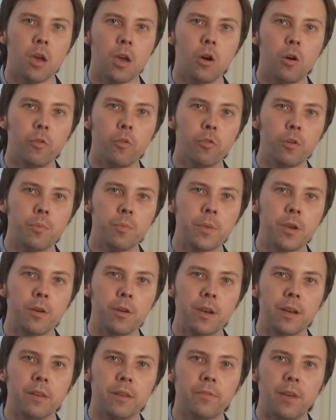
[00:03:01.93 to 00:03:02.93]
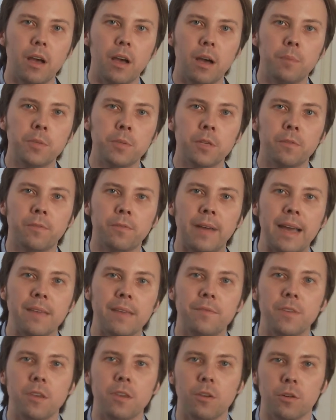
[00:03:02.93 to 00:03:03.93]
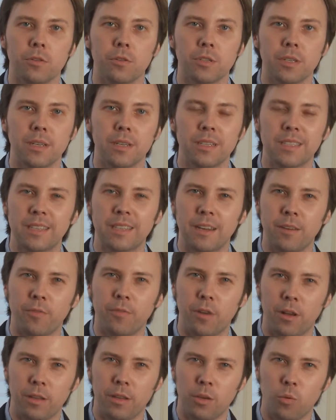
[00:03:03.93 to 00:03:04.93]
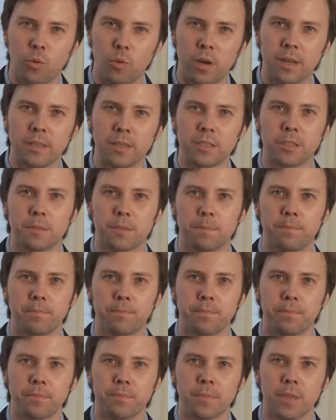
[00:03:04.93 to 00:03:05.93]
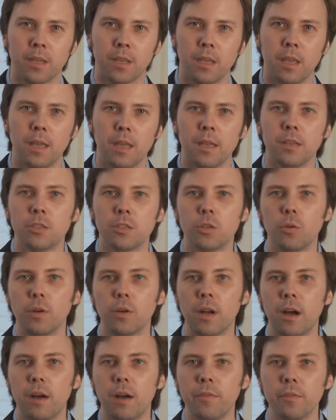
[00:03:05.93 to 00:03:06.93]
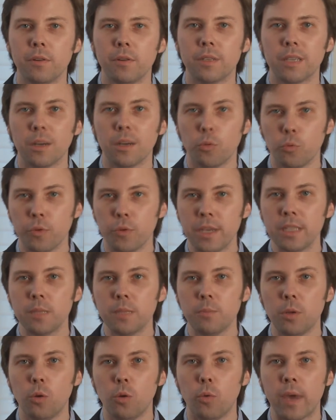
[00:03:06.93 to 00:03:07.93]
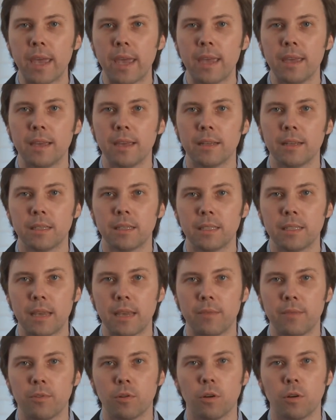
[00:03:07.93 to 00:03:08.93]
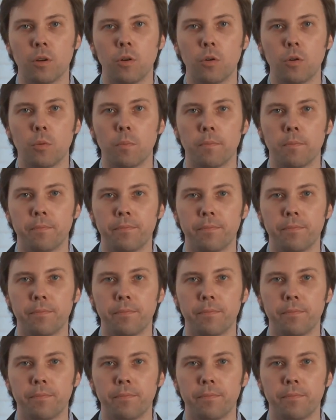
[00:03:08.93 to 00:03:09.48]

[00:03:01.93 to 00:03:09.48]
over a period of up to 5 years instead of all at once. So it offers a reasonable way to save their home.